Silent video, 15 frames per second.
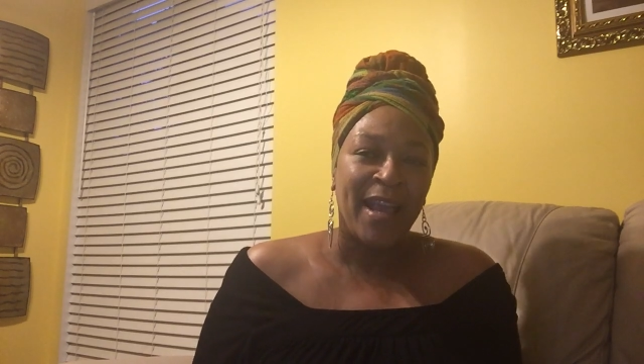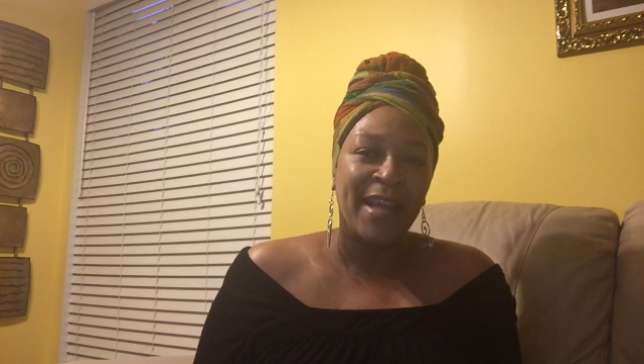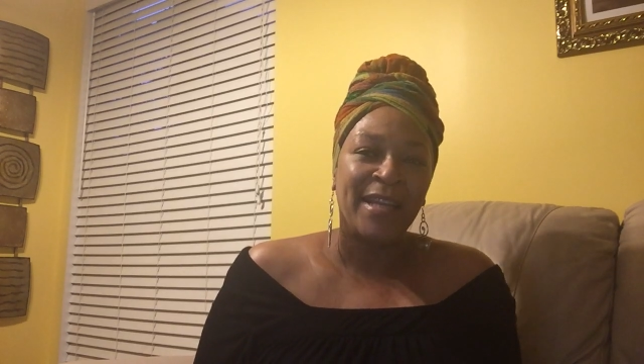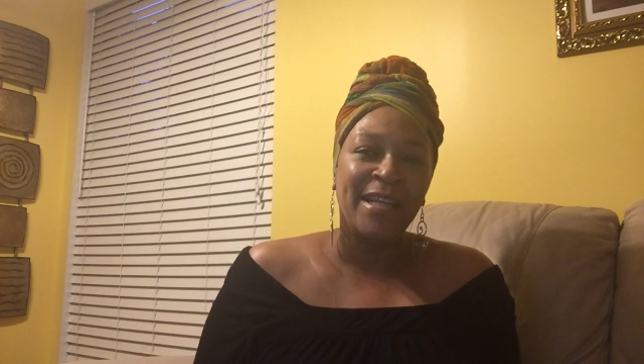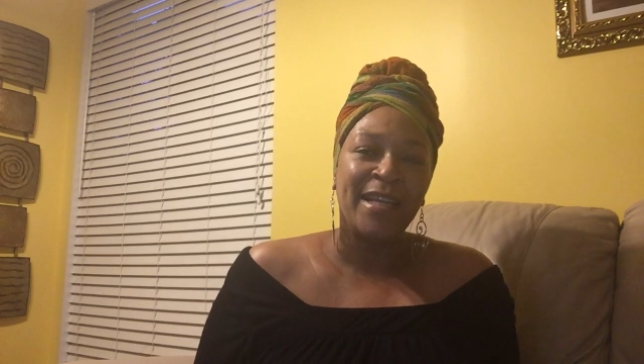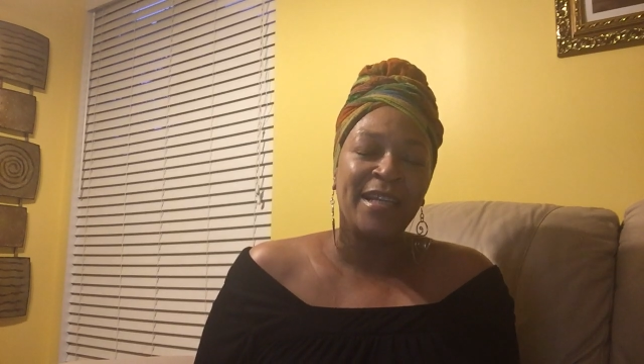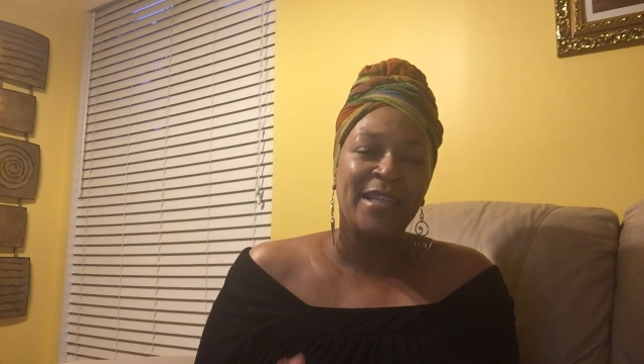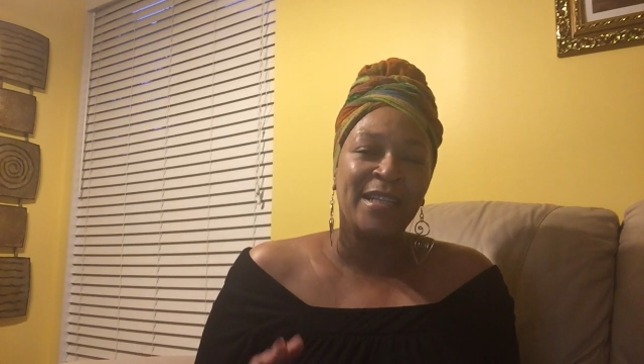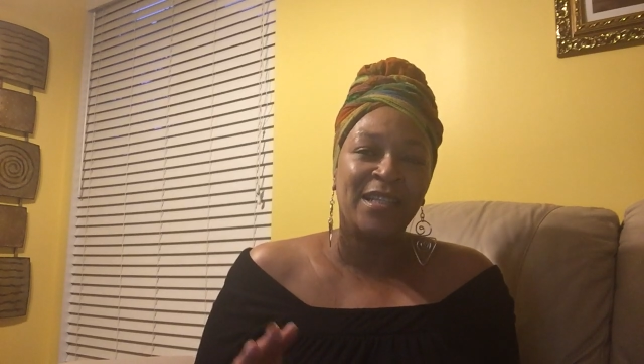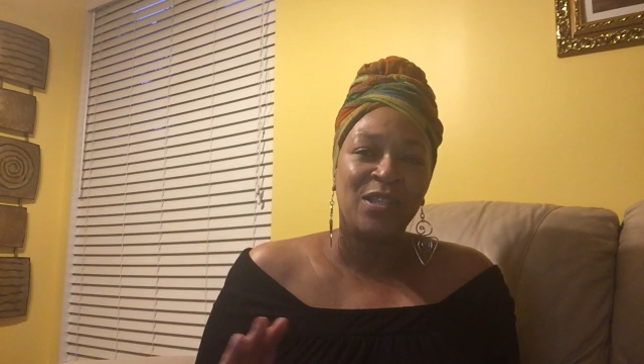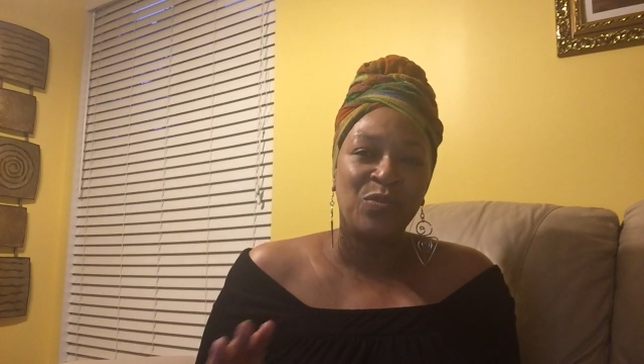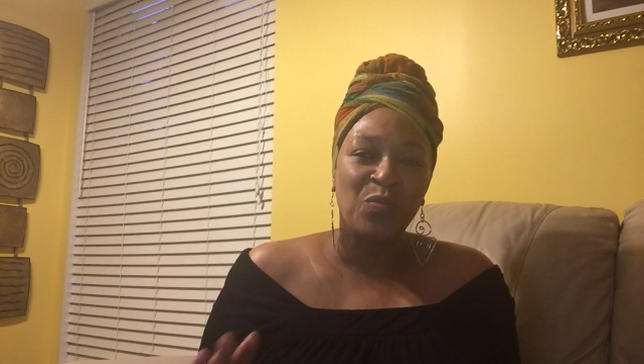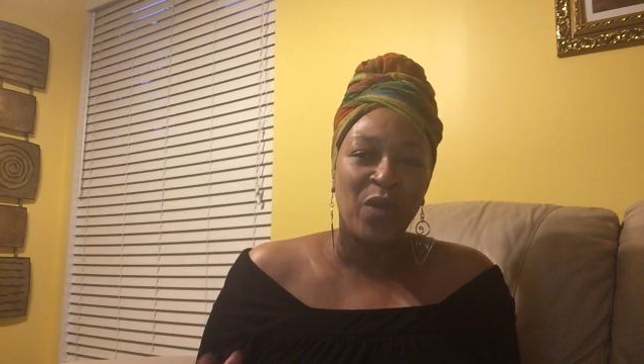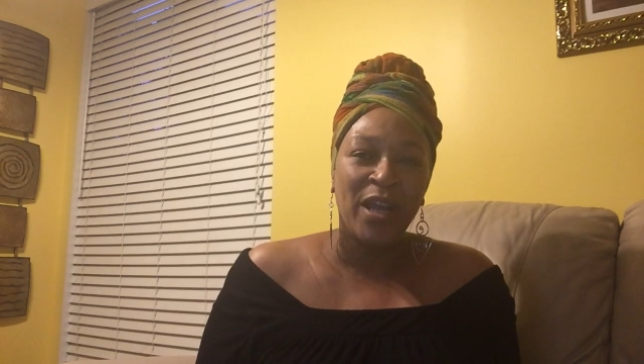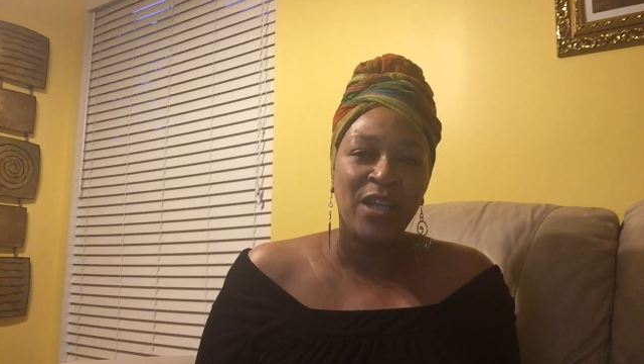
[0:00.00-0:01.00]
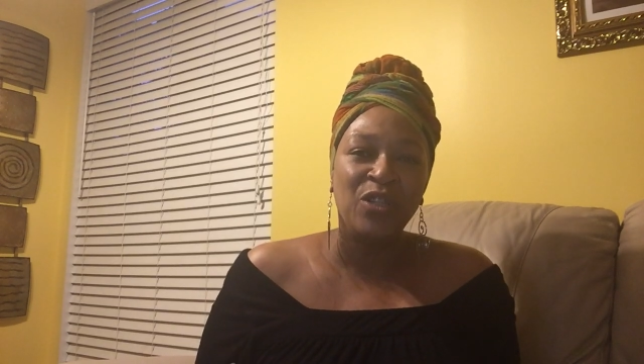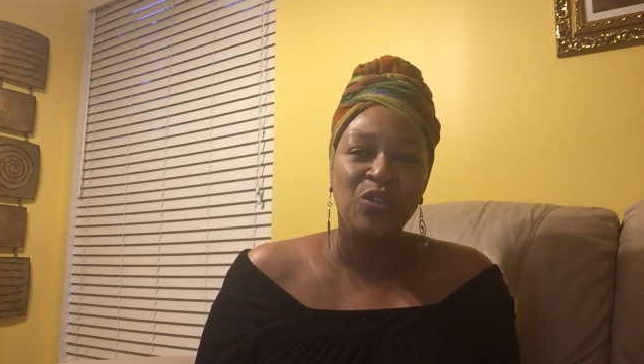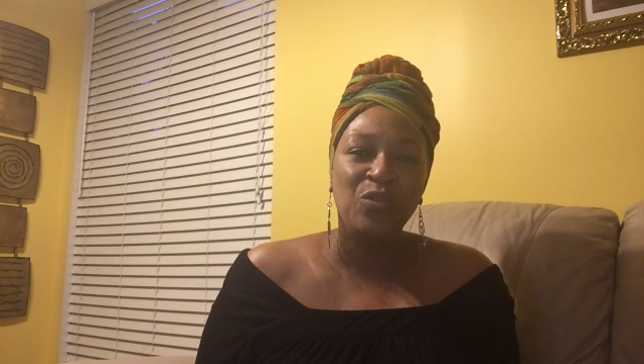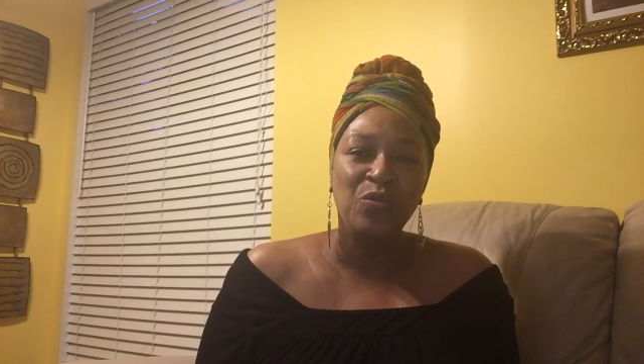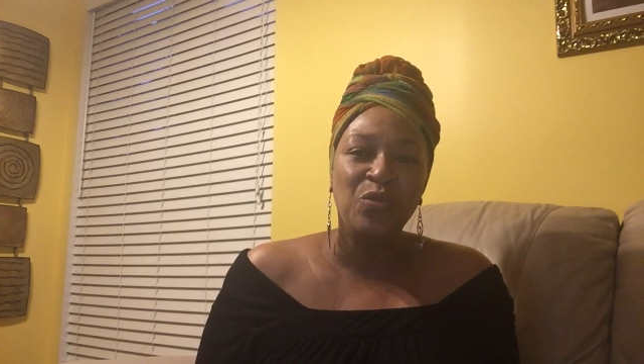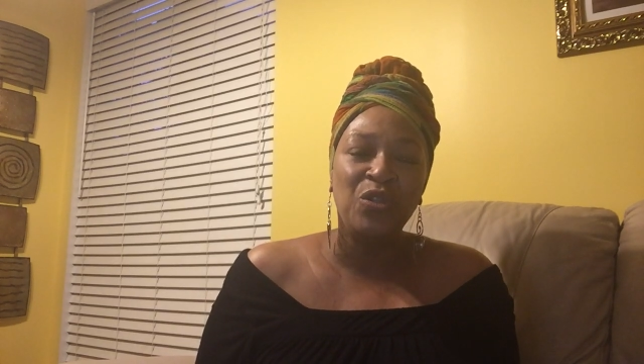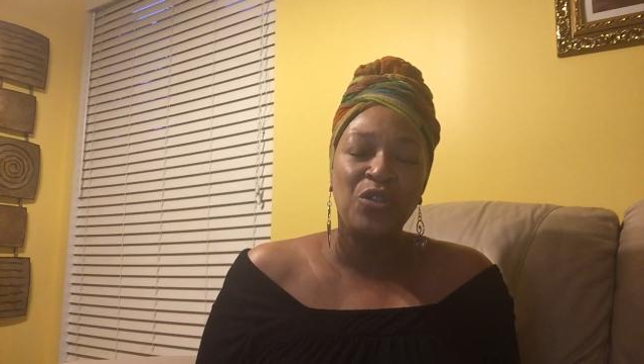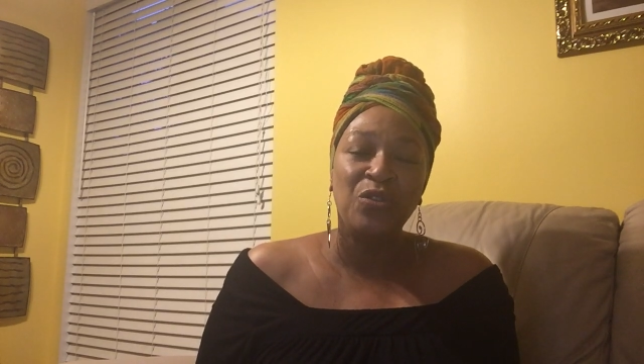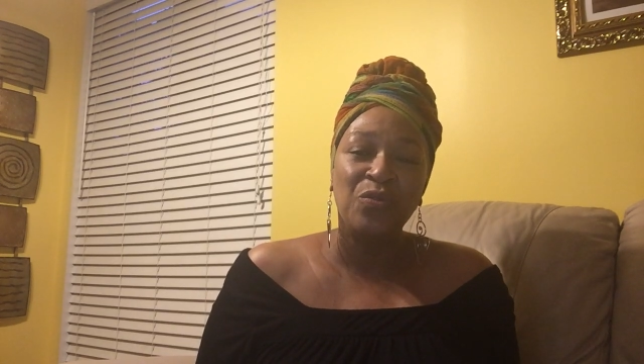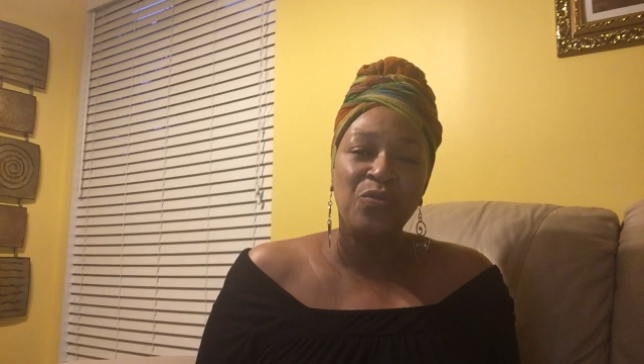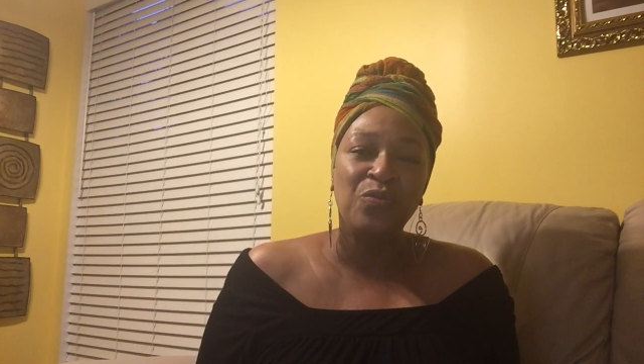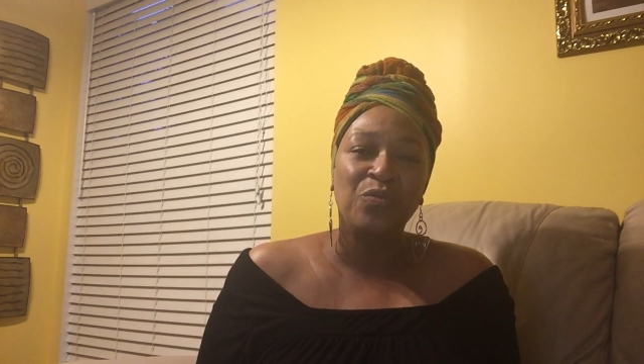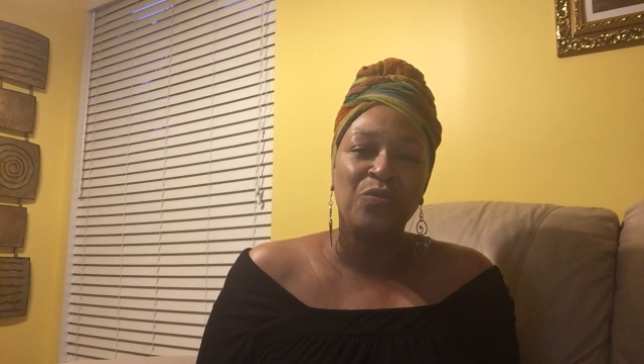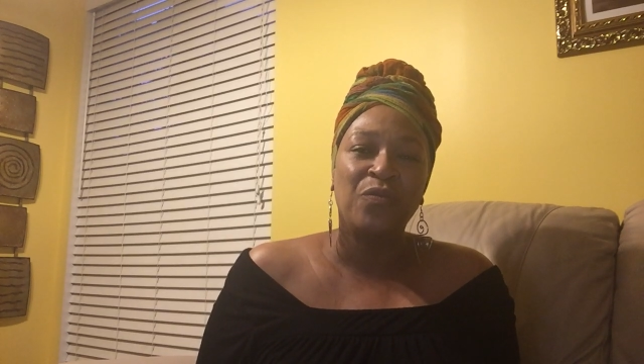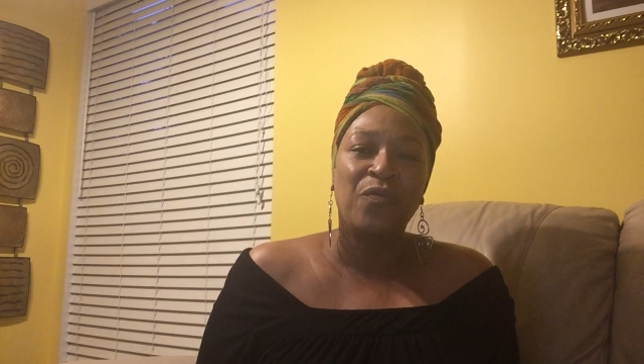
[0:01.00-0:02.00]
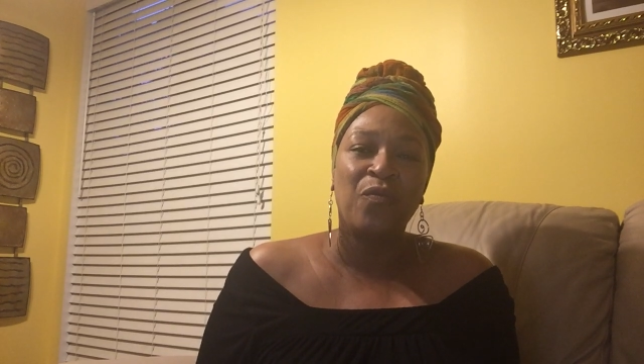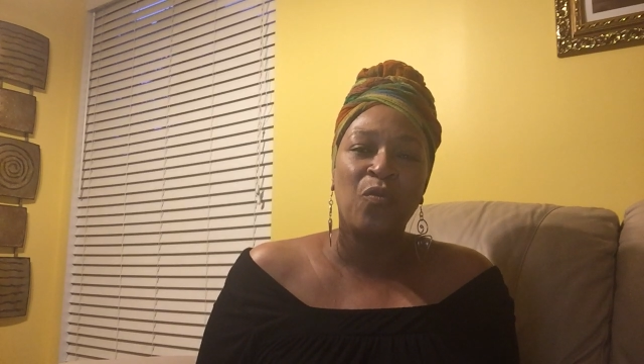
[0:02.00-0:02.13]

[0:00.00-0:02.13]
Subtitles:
And it's way too soon